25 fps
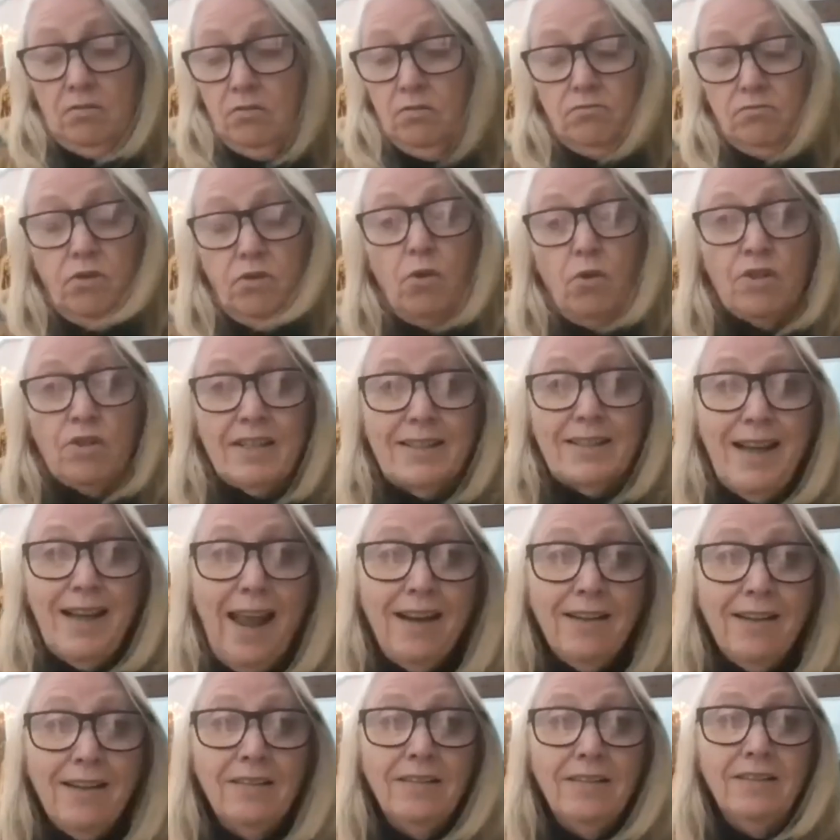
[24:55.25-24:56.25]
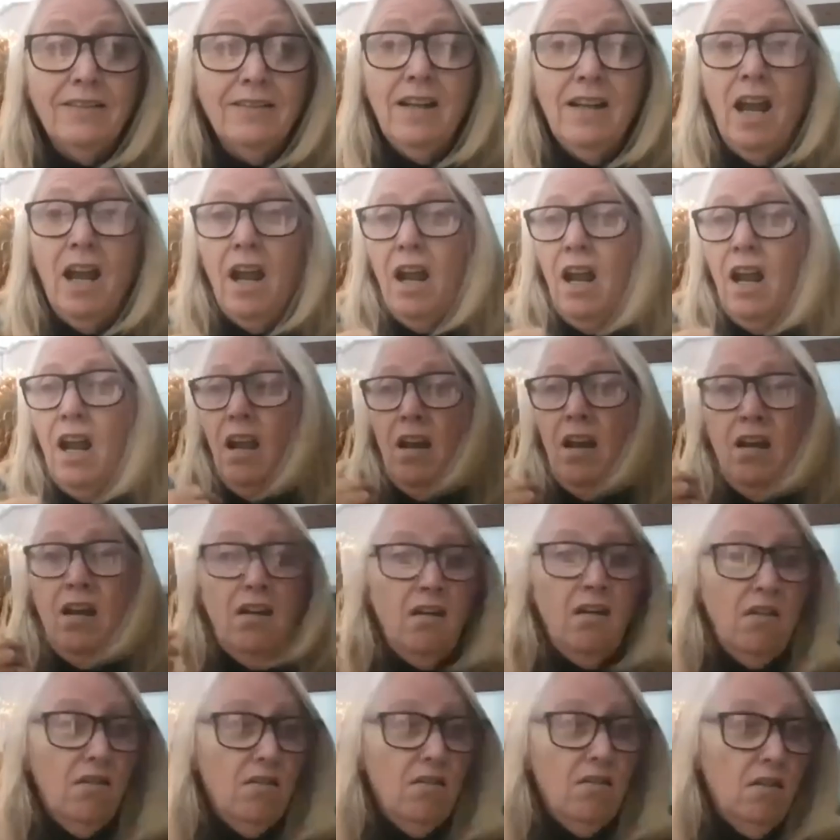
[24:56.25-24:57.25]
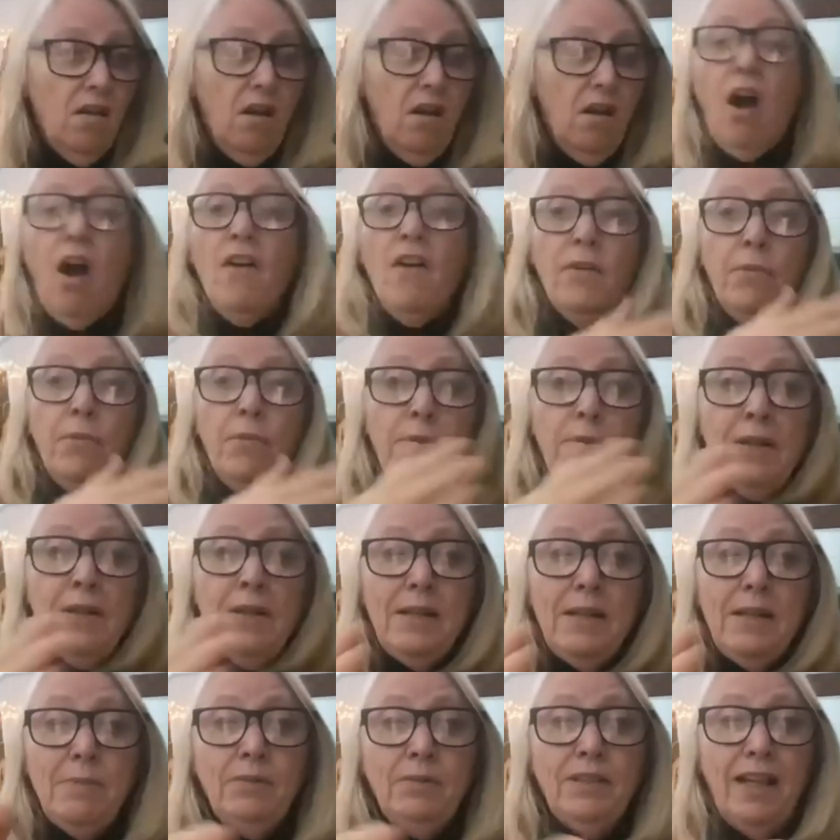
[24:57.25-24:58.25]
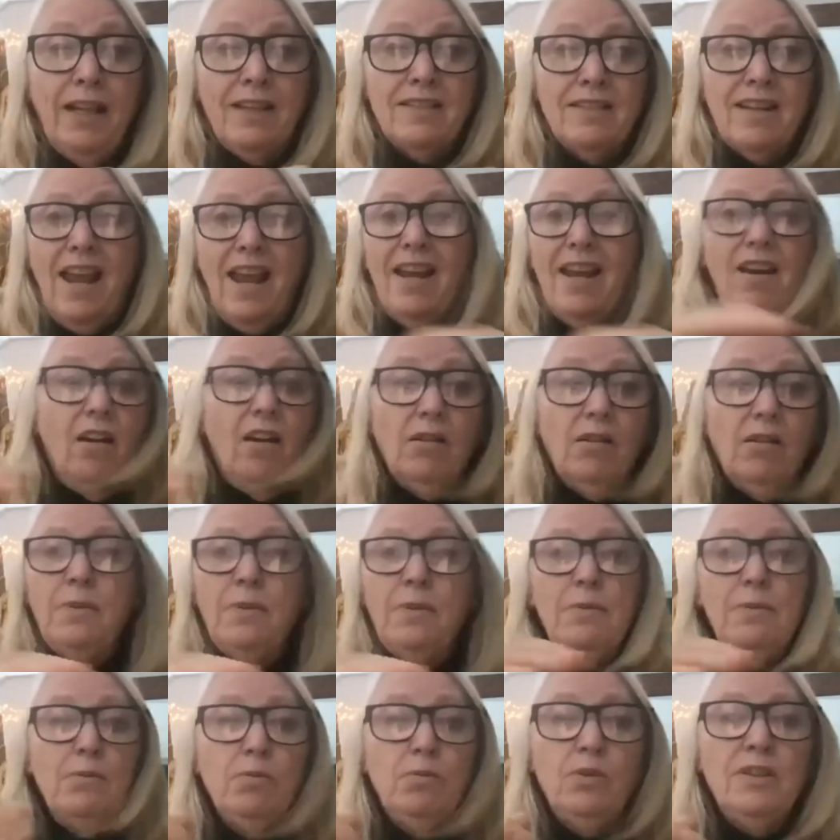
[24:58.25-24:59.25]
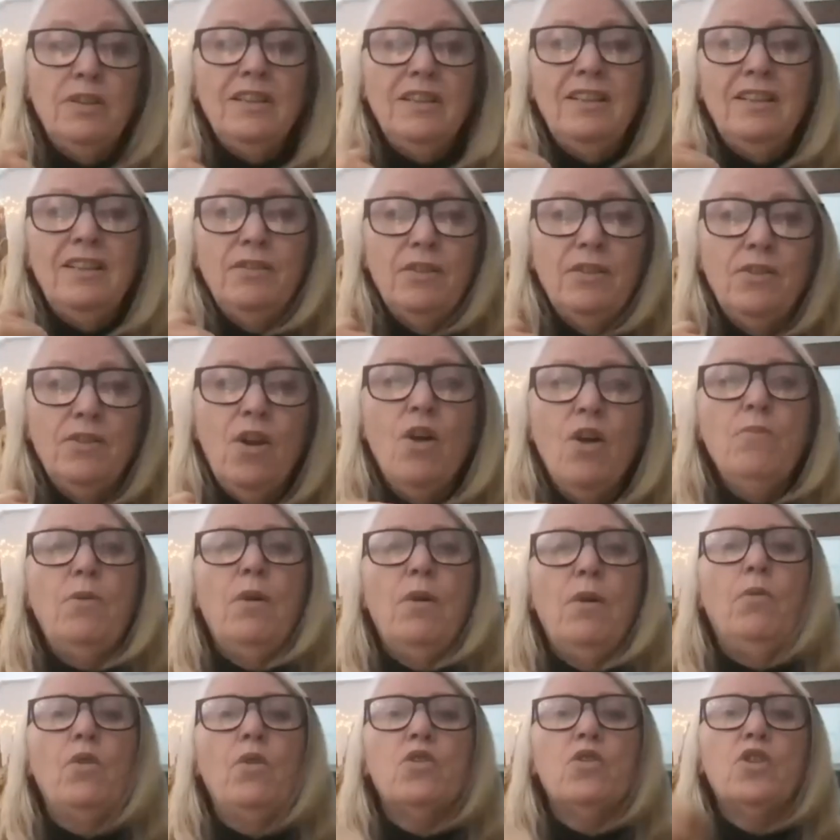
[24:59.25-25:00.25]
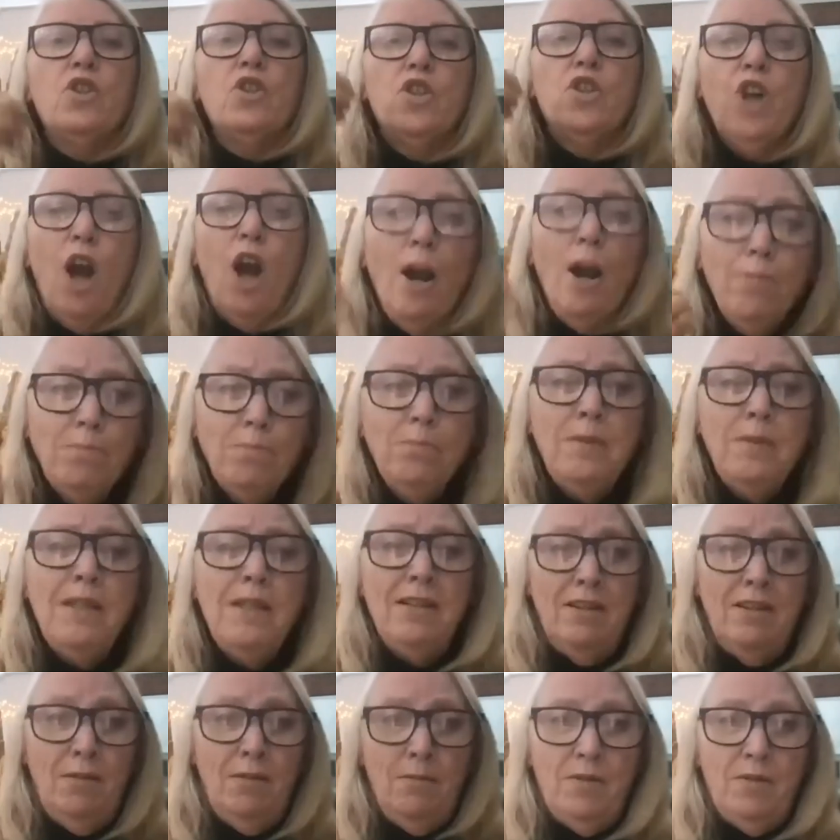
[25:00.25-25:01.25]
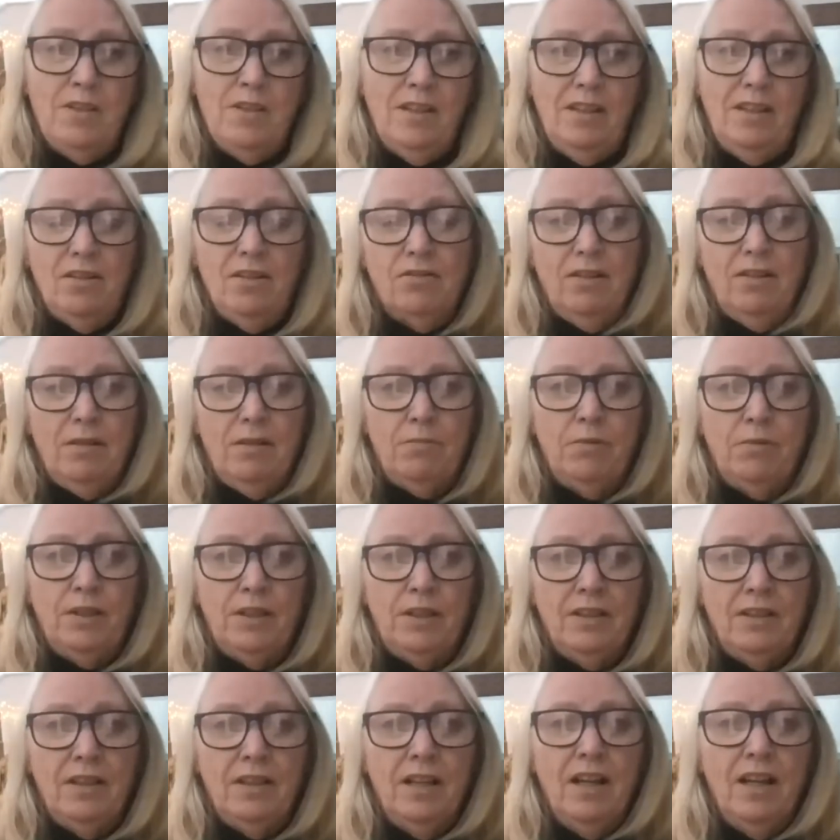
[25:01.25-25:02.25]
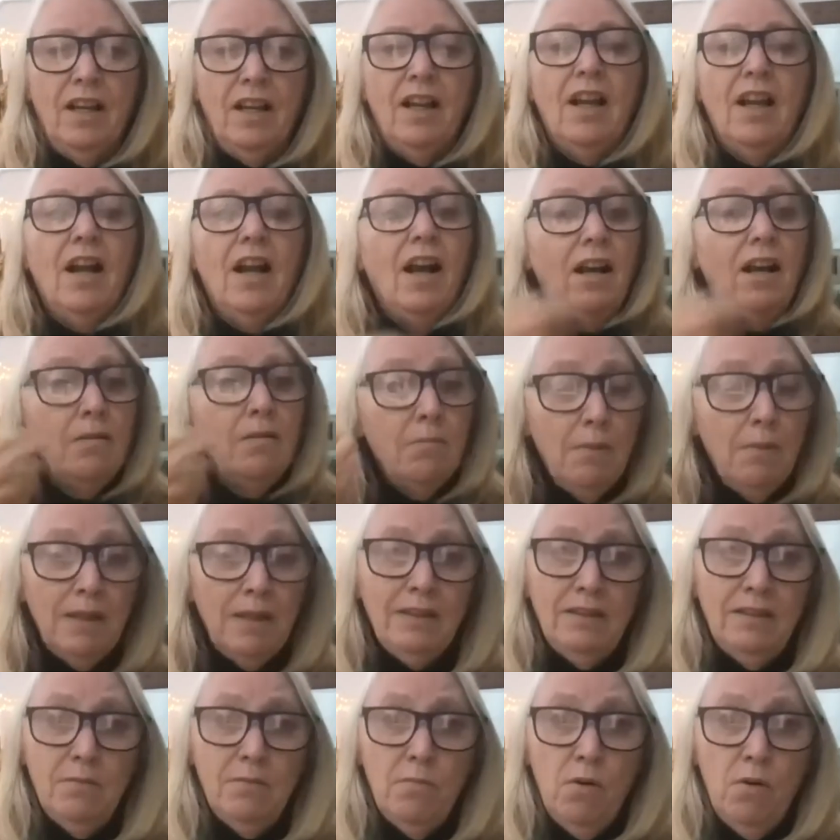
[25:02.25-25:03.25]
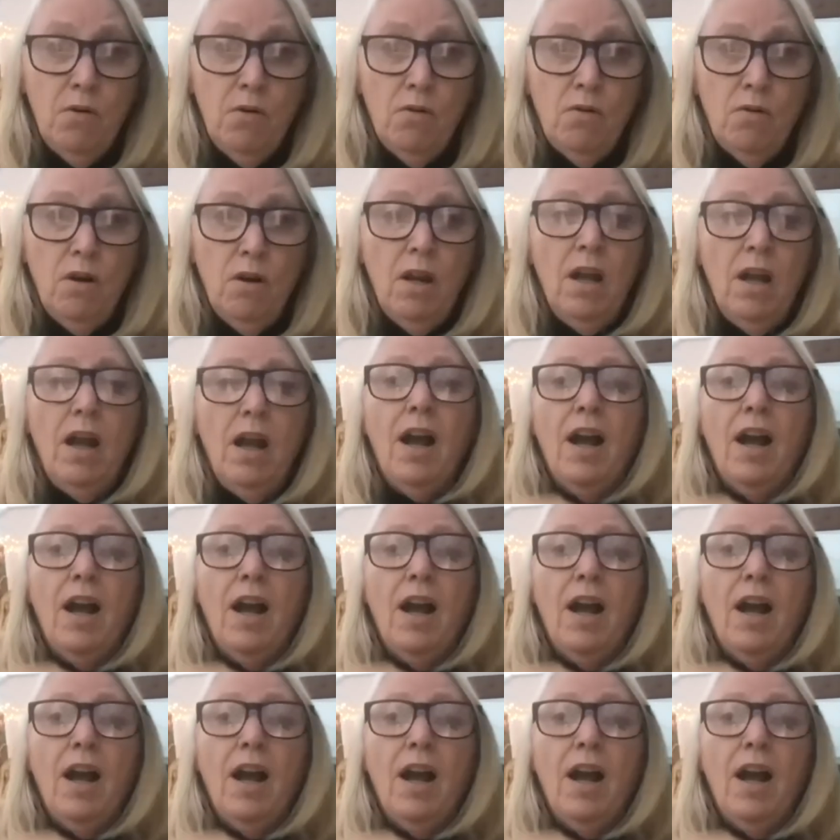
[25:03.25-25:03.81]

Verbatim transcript: Rose Gladden, uh, other people that a lot of people wouldn't even know, but was top mediums in Great Britain. I met them all.